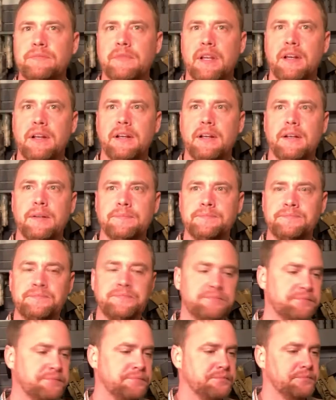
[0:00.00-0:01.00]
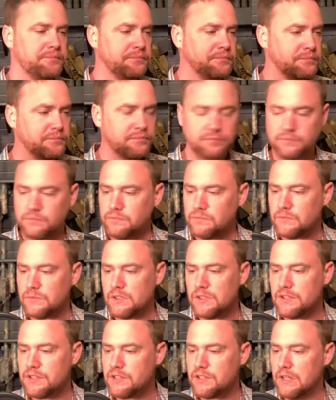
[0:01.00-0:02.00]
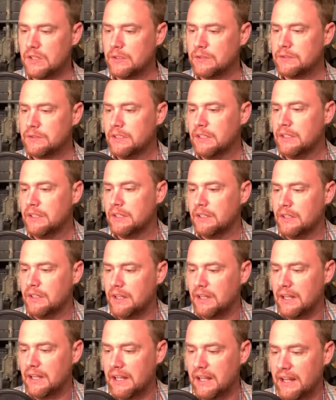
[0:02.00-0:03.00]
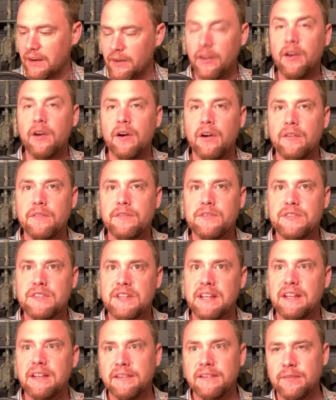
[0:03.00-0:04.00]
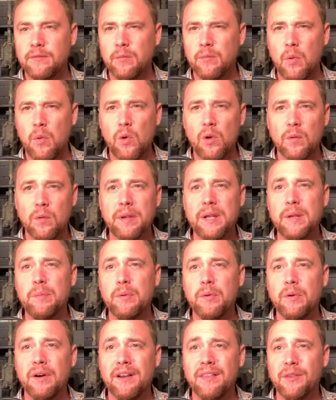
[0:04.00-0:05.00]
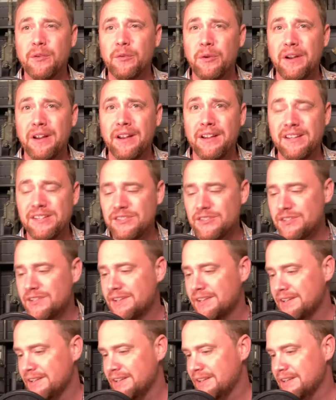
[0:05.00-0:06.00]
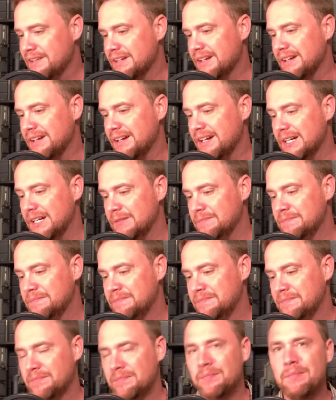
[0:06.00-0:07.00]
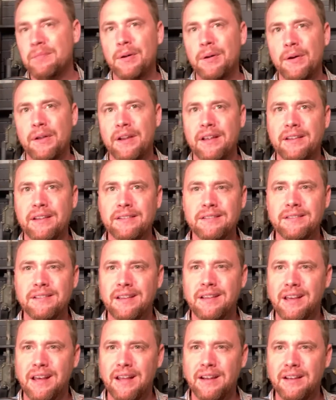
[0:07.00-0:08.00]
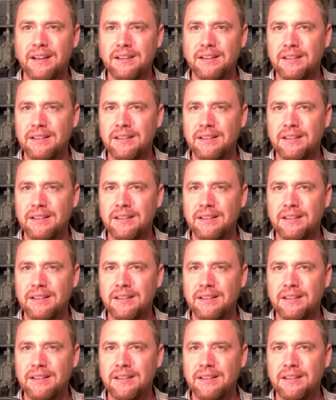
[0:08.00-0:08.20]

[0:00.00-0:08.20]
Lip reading: Um, so I don't know. I've seen more people at the range um, putting kind of